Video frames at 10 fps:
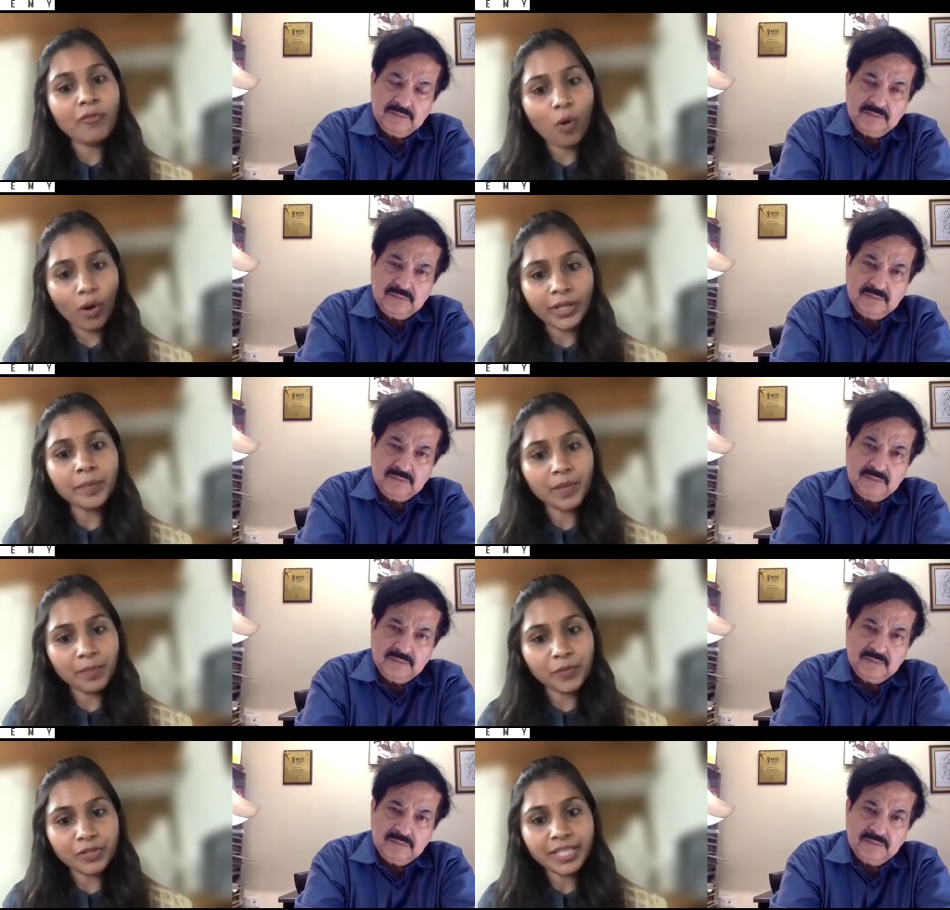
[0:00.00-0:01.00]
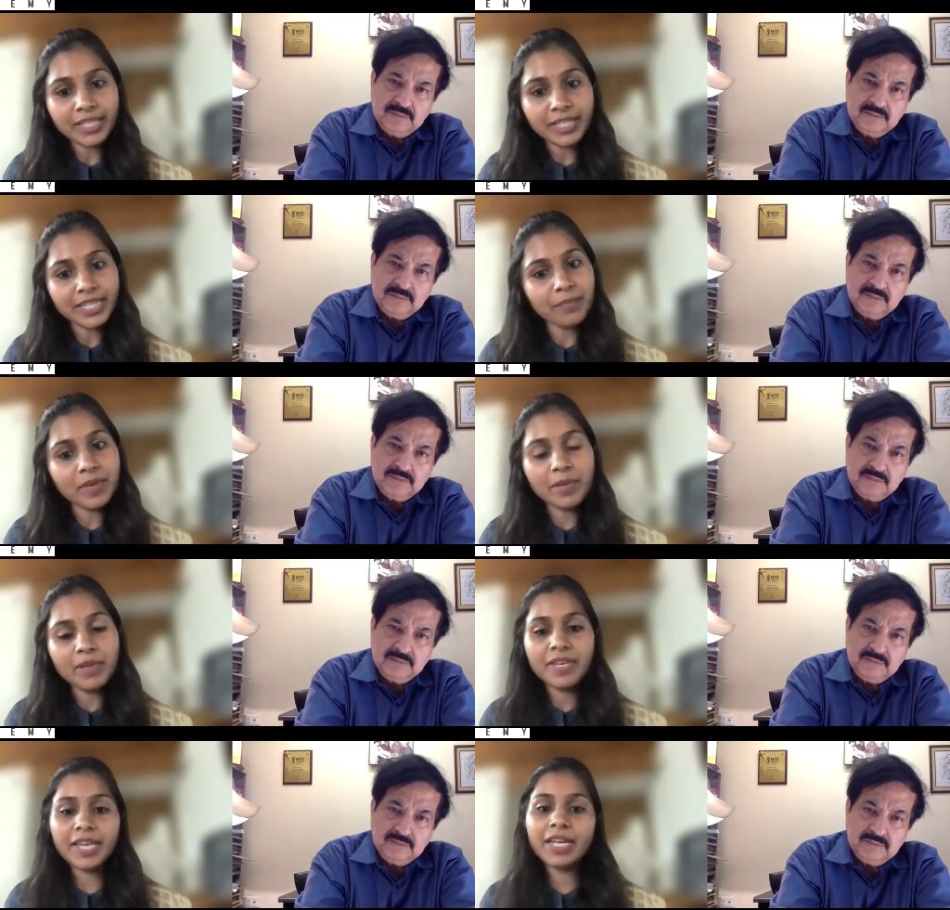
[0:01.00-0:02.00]
Speaker 1: quantum computing, then maybe
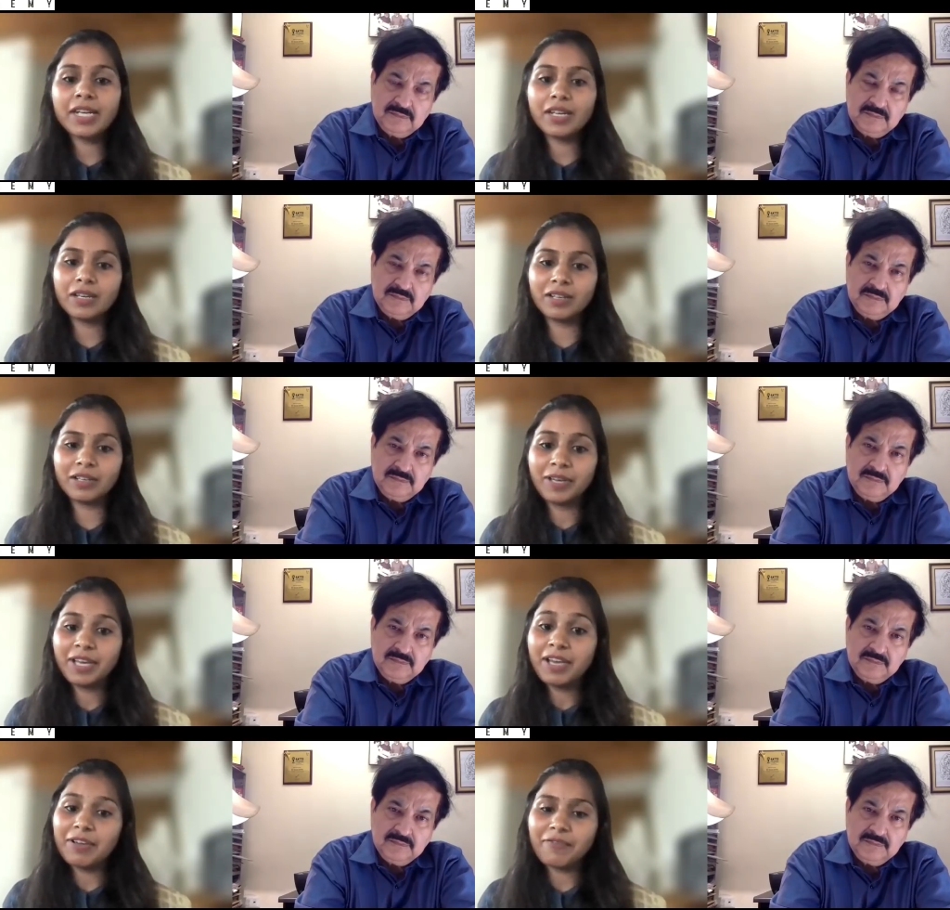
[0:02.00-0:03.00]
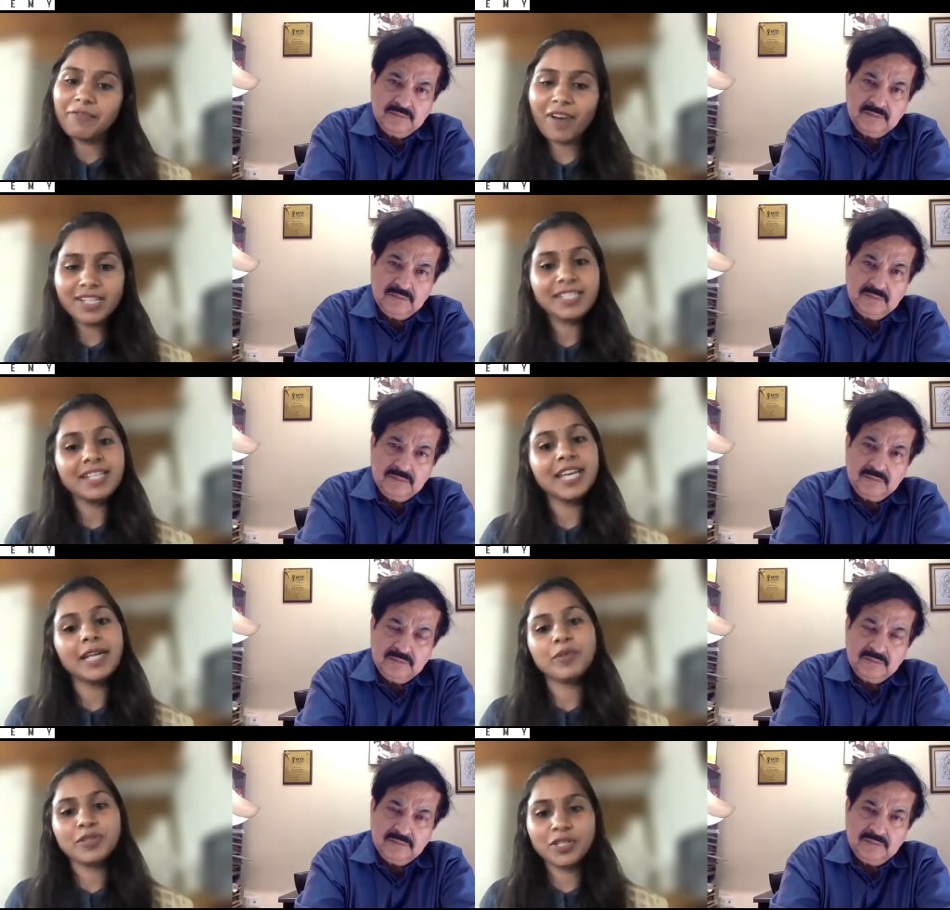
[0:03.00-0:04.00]
we can faster
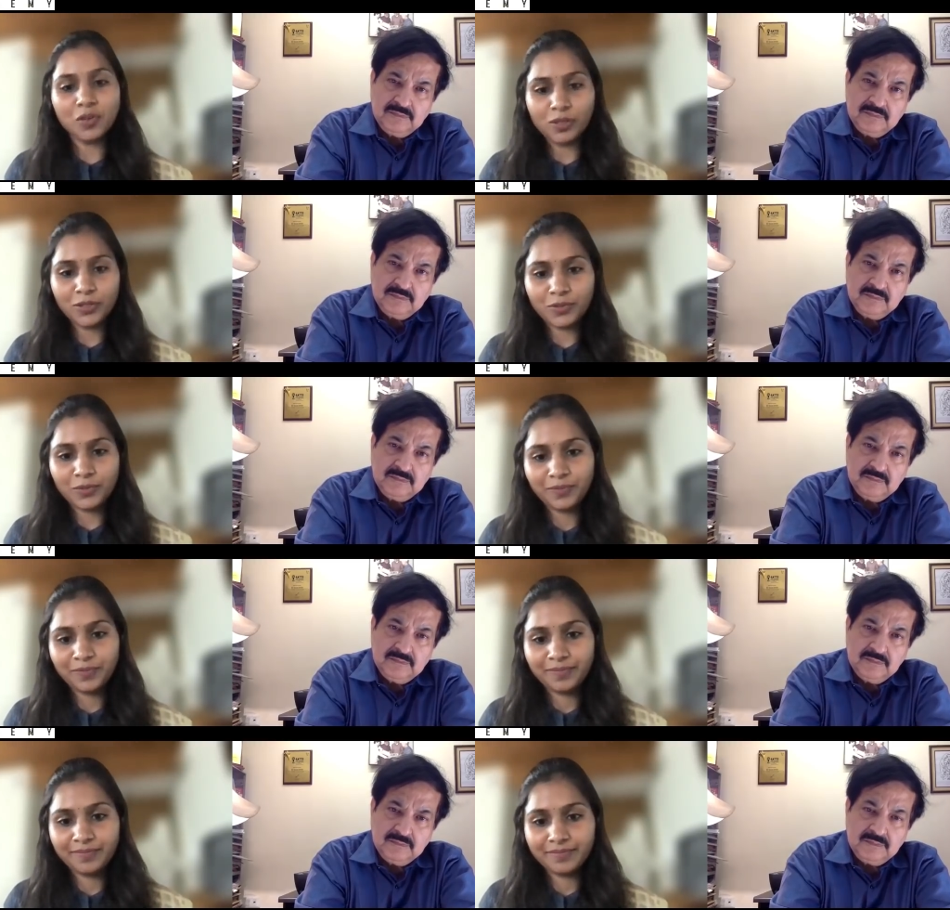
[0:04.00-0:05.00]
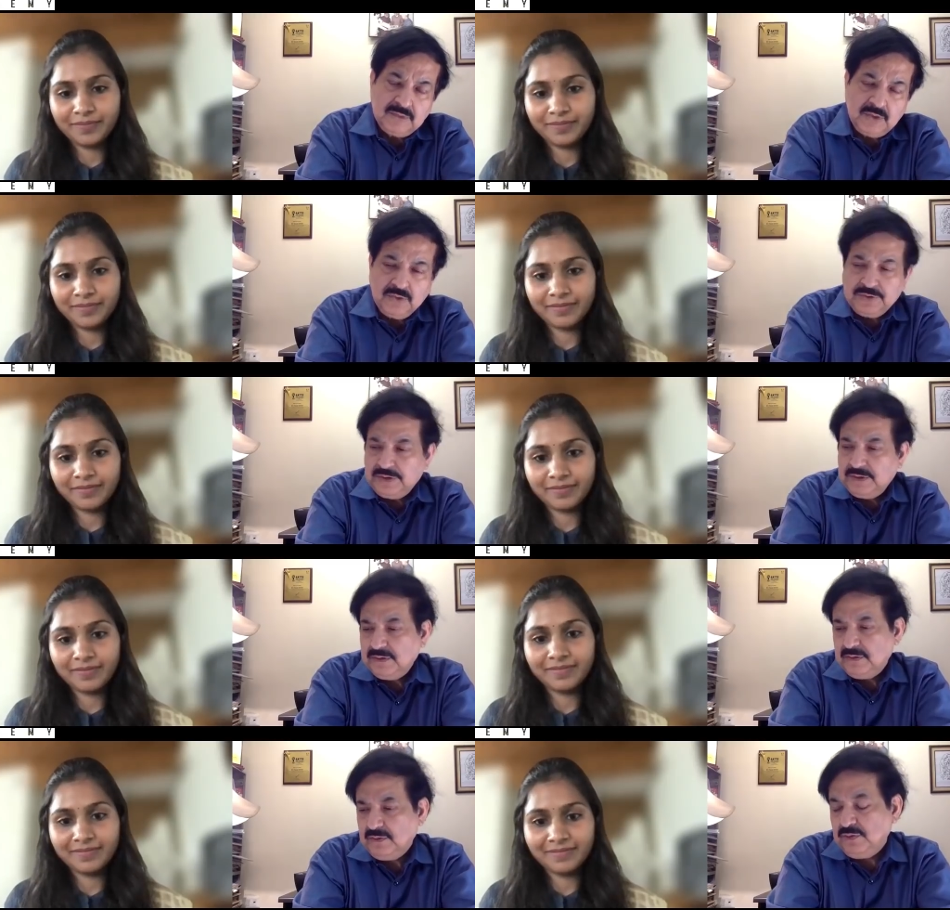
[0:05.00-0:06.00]
that process also.
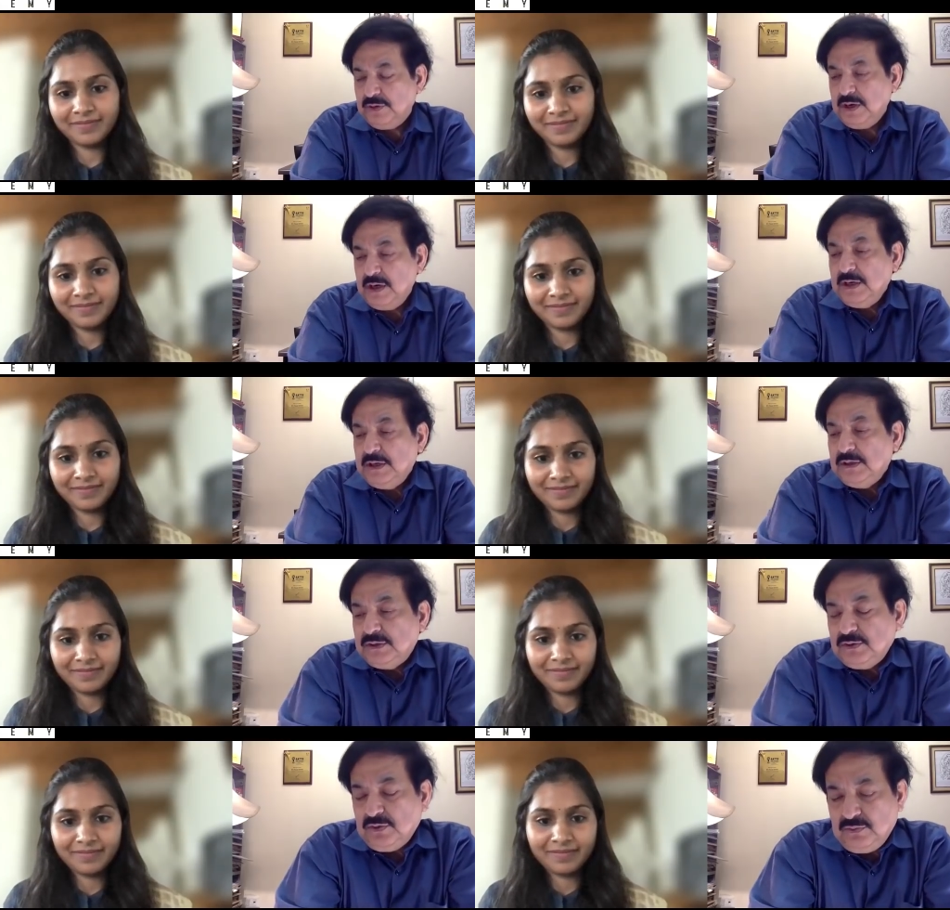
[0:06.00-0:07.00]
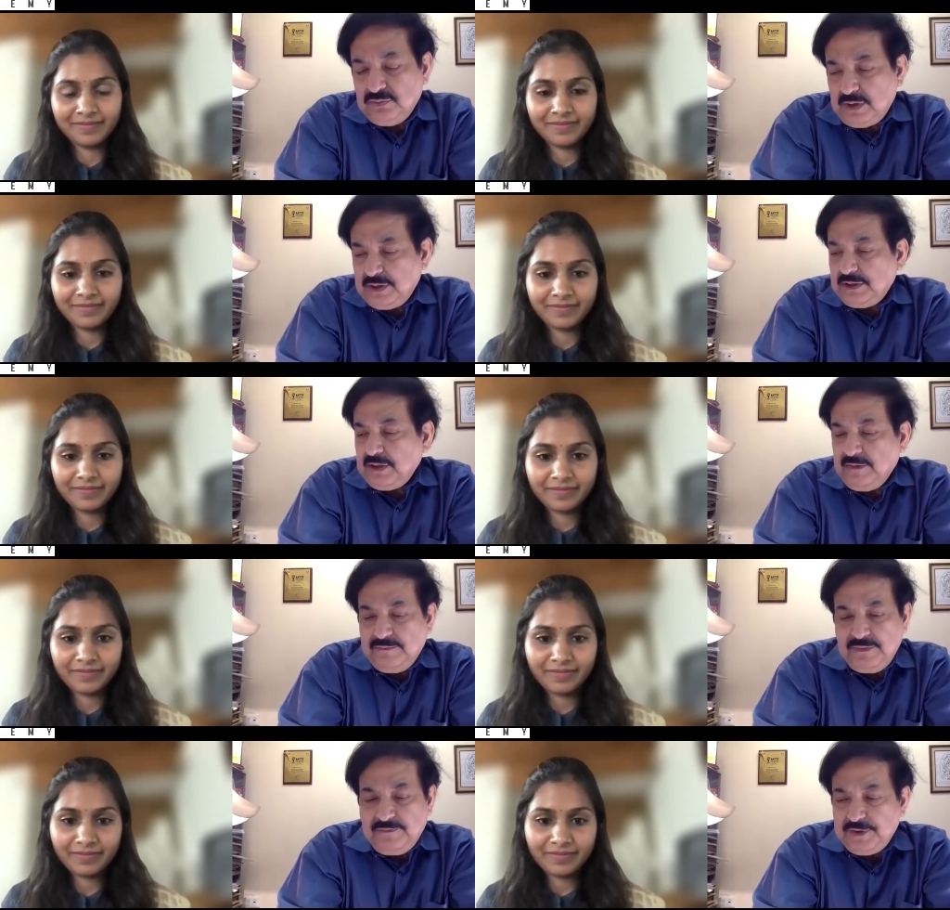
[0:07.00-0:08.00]
Speaker 2: Yes. So
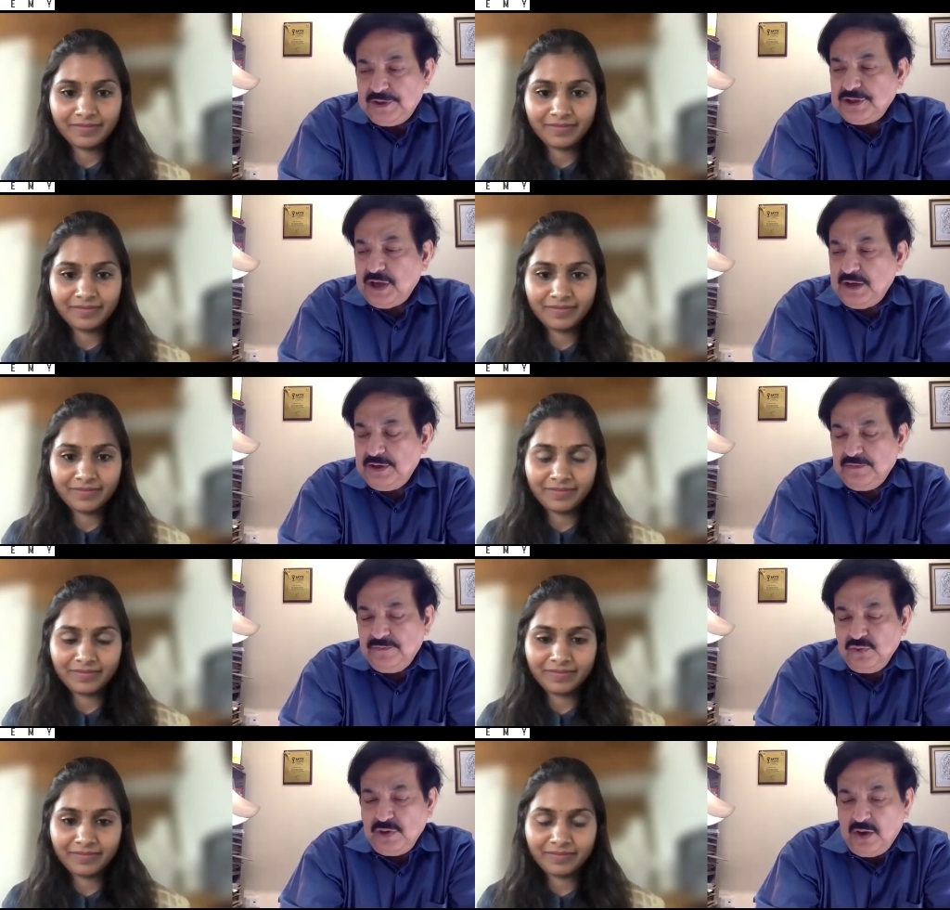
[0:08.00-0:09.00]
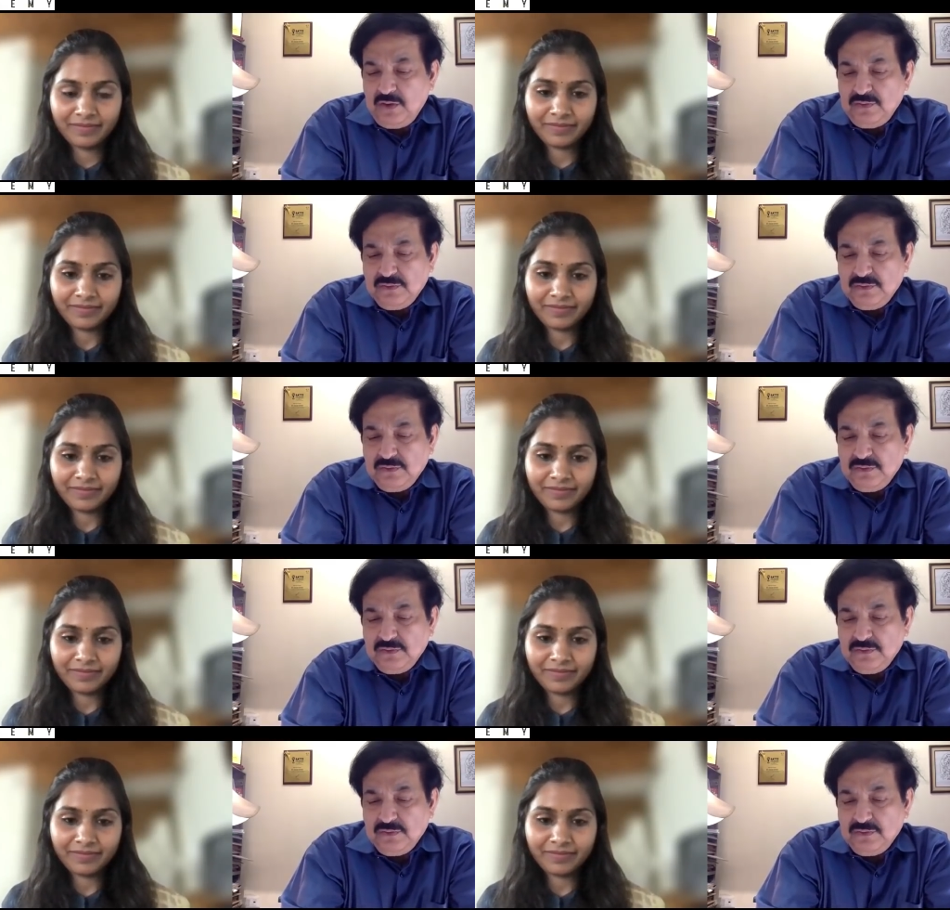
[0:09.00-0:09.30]
Ankita, we finish our interview now.